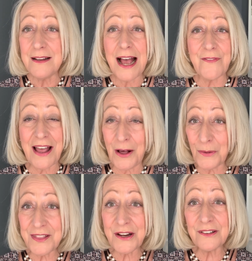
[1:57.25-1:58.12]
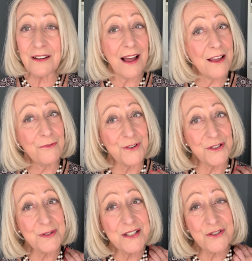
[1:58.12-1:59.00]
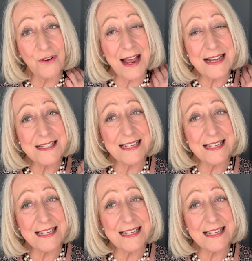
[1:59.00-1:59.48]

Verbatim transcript: have a healthier life, reduce stress.